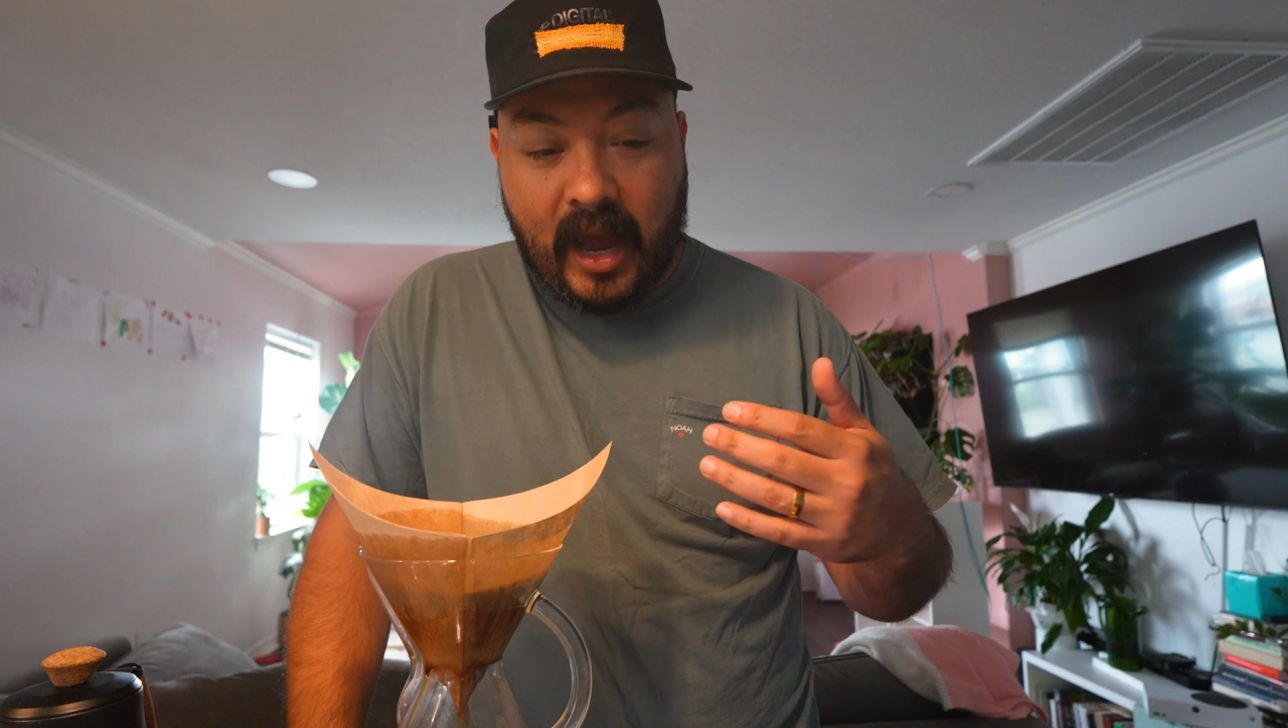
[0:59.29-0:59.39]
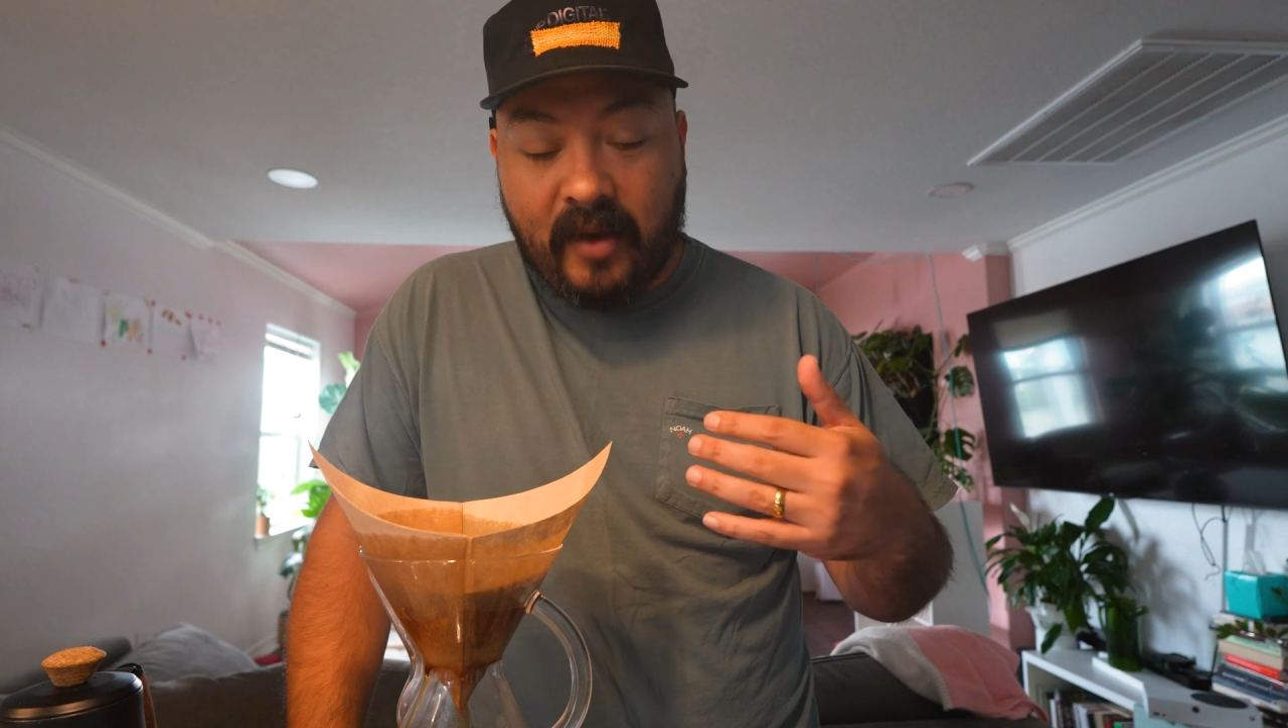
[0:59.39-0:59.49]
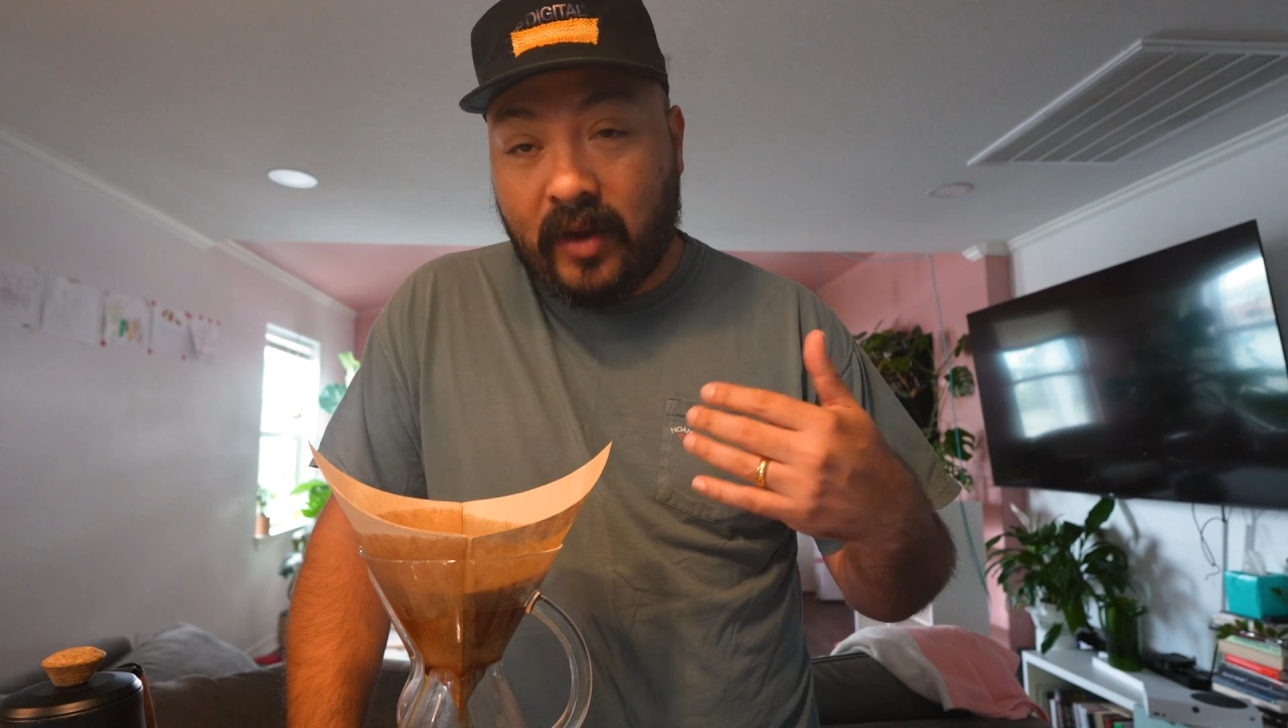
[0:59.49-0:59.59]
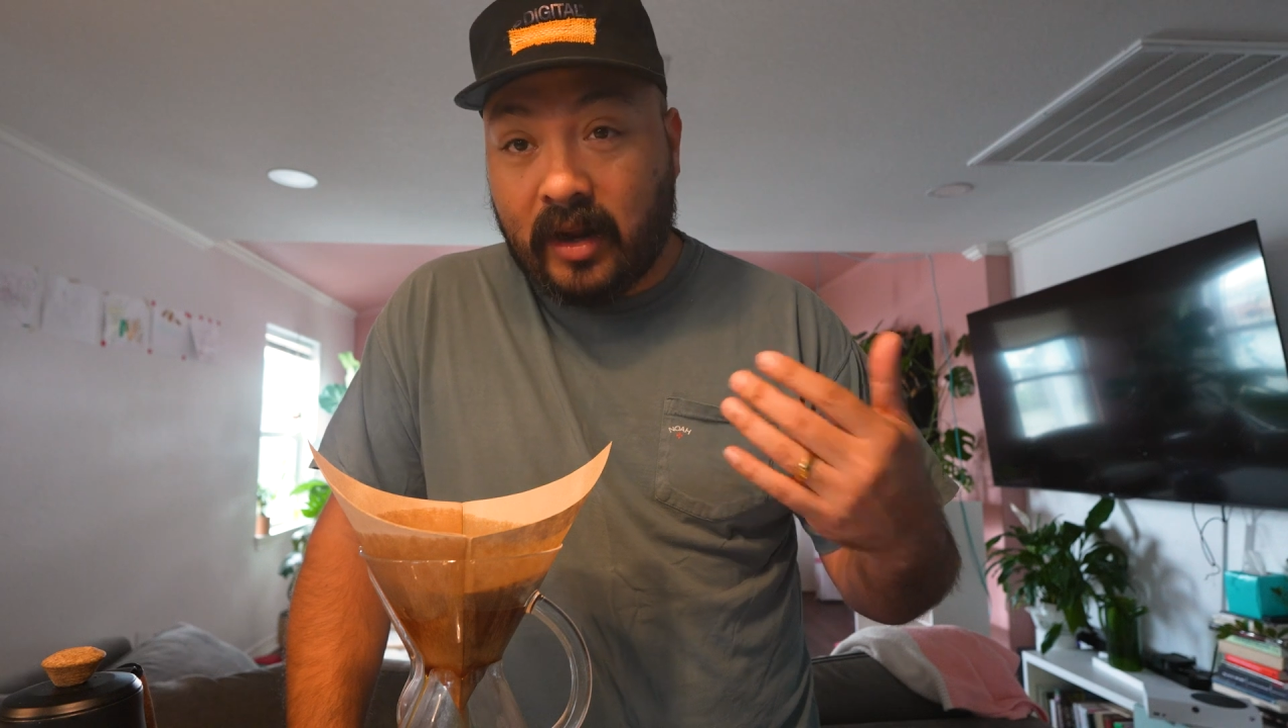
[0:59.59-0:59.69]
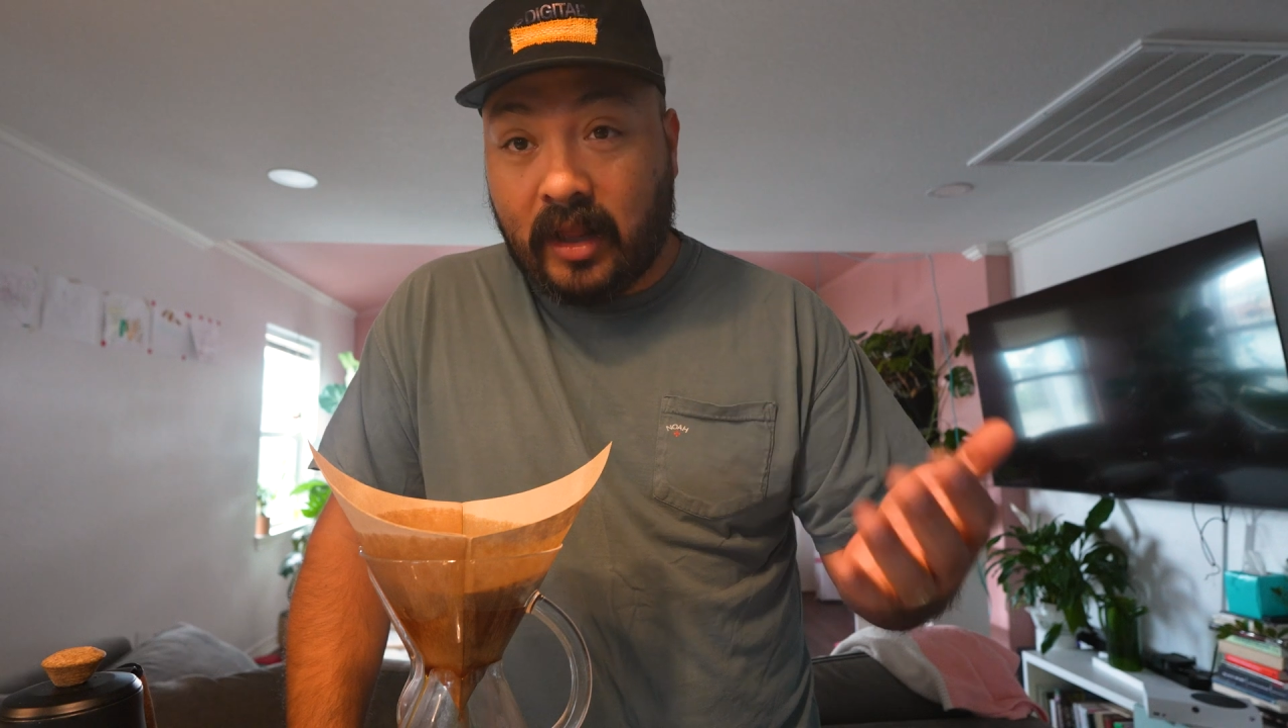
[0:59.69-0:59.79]

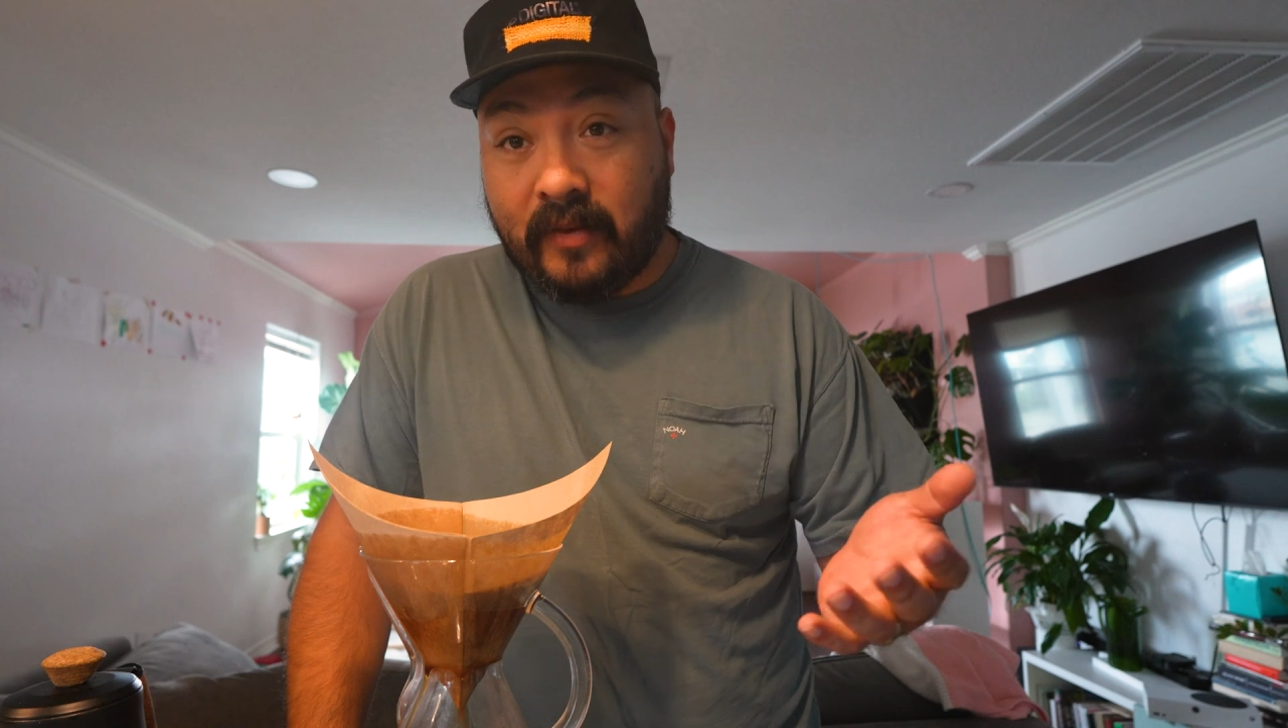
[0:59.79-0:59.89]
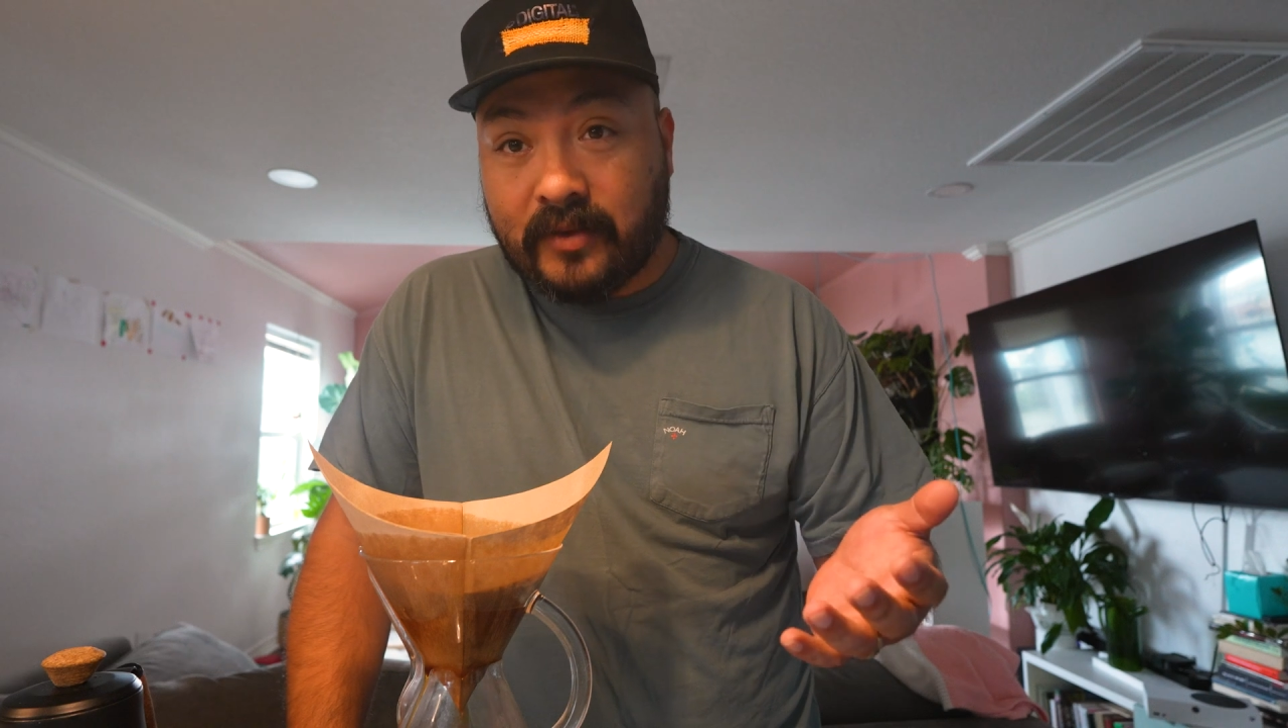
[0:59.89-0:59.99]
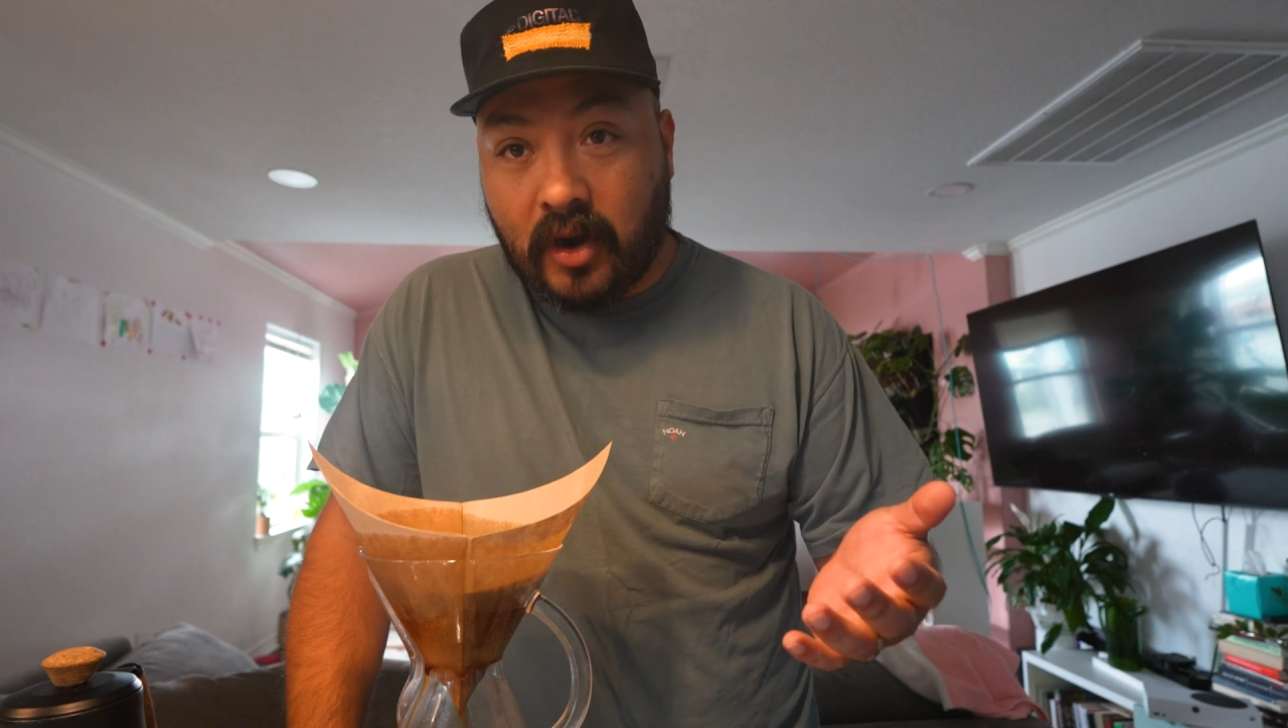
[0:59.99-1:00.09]
I've read a lot of his